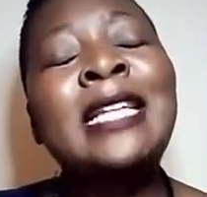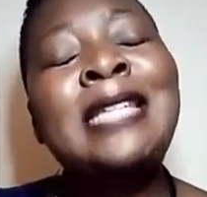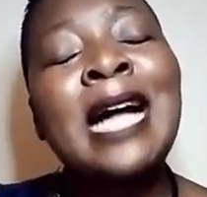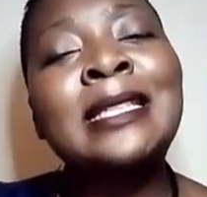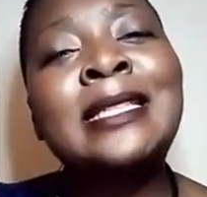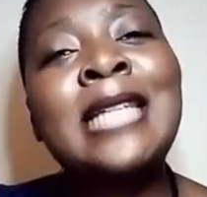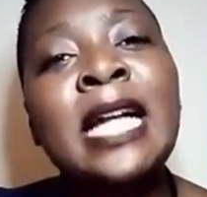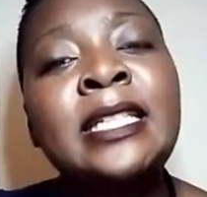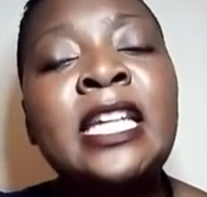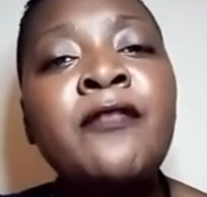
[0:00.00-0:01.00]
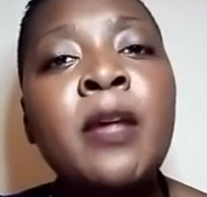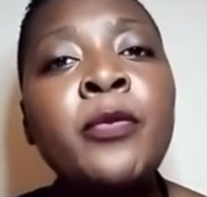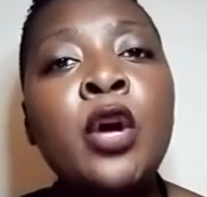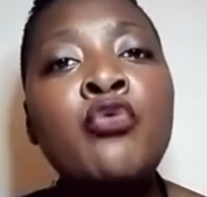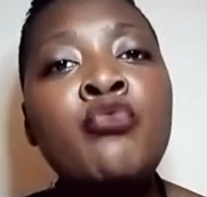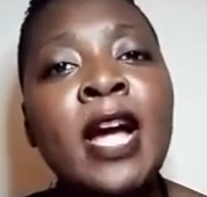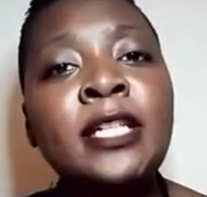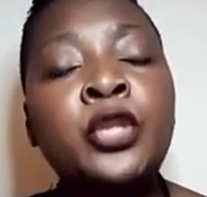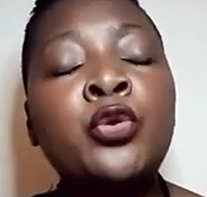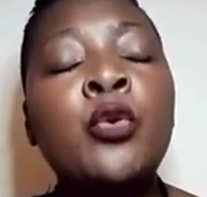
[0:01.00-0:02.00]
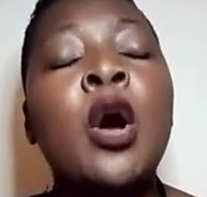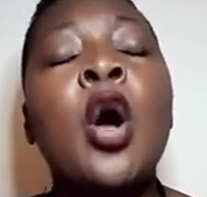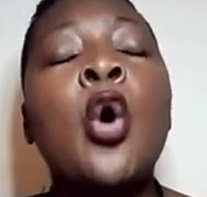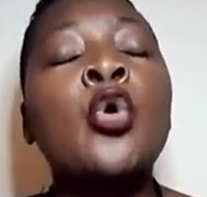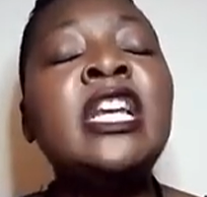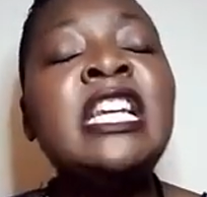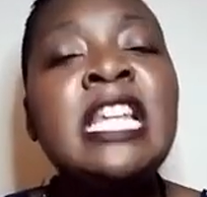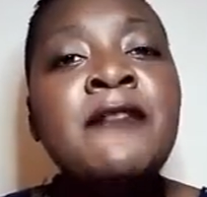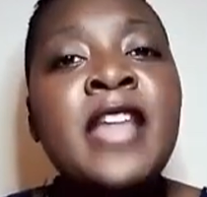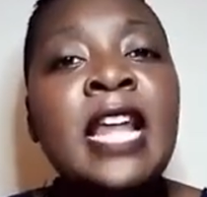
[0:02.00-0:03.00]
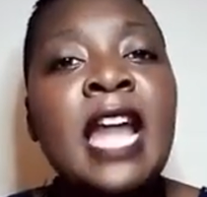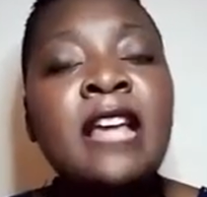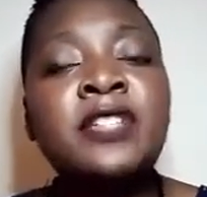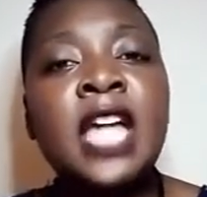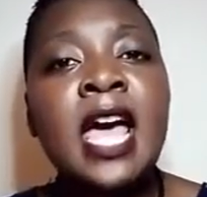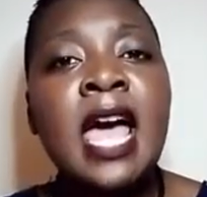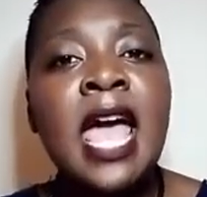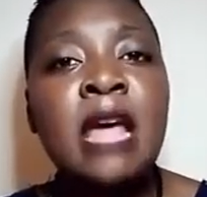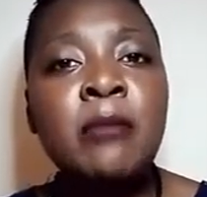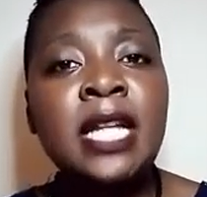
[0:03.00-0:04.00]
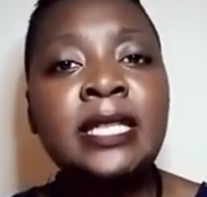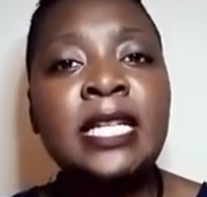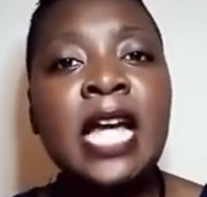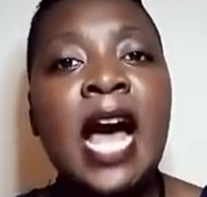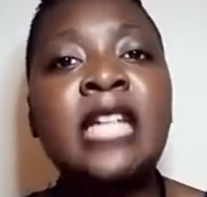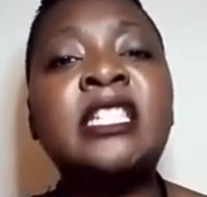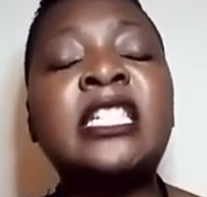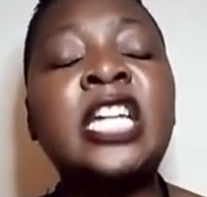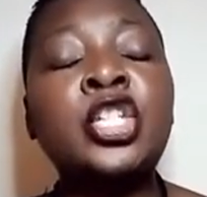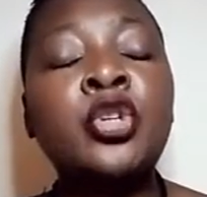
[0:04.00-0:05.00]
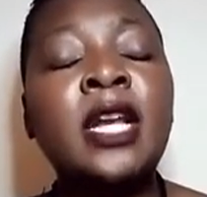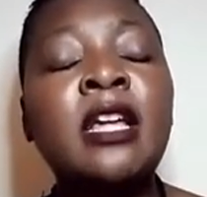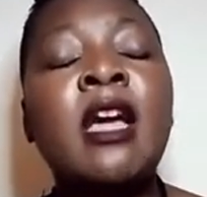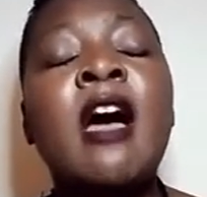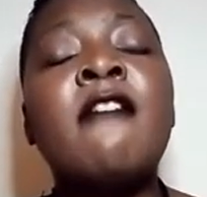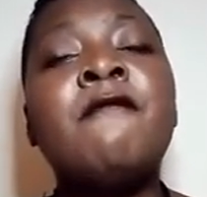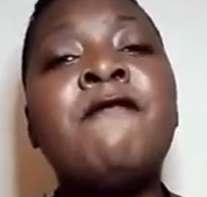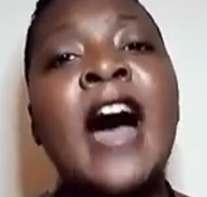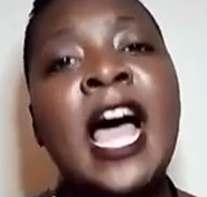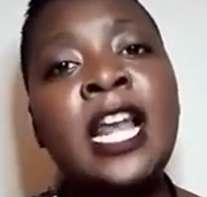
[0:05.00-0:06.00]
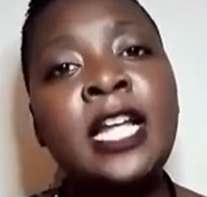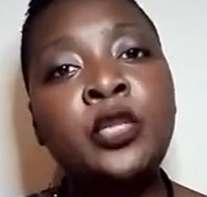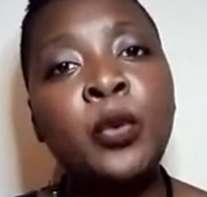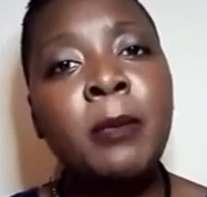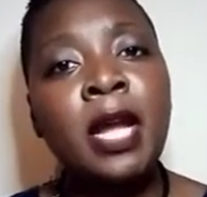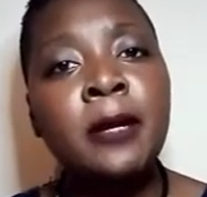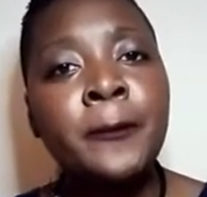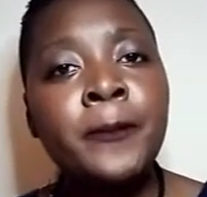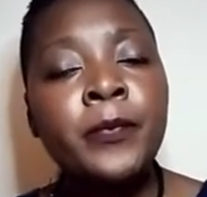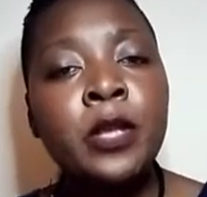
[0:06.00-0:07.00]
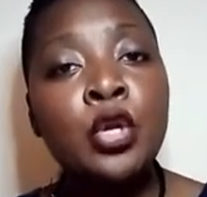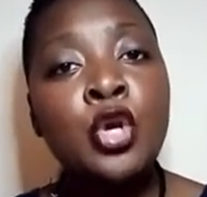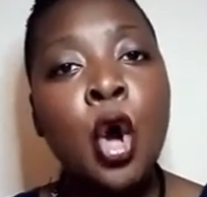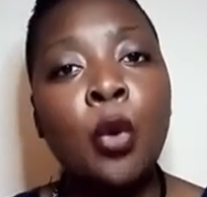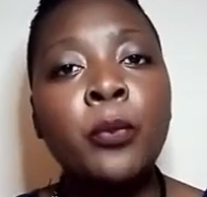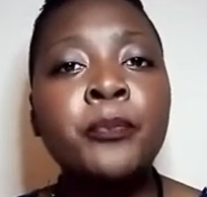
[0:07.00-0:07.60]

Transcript: does that give them the right to live their lives aimlessly and sexually violate women? No.